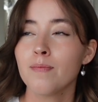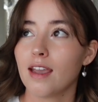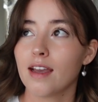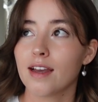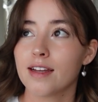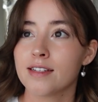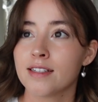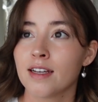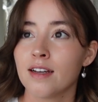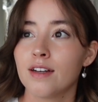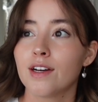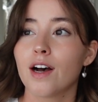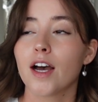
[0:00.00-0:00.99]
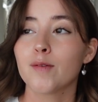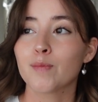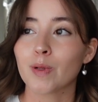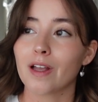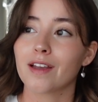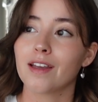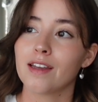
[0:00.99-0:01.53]
And
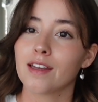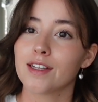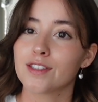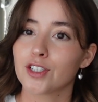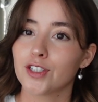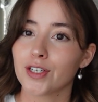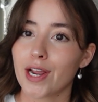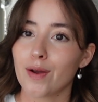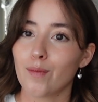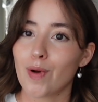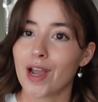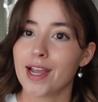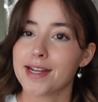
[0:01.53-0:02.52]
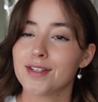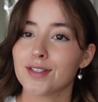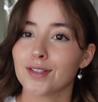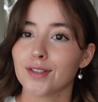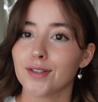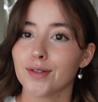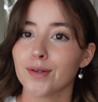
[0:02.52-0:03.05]
unplugging is a great way
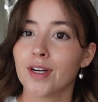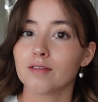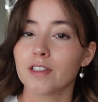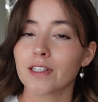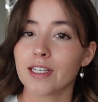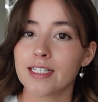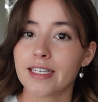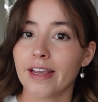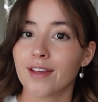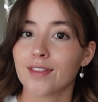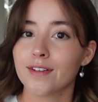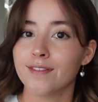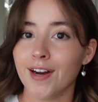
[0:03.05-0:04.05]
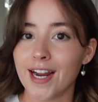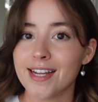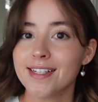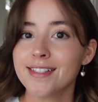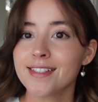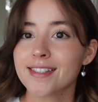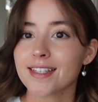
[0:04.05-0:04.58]
to really take the reins